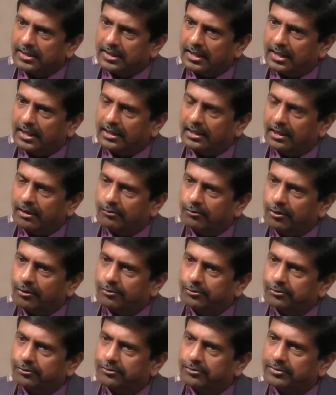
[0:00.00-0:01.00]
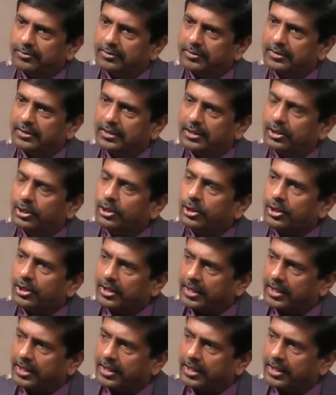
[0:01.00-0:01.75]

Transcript: a love of learning.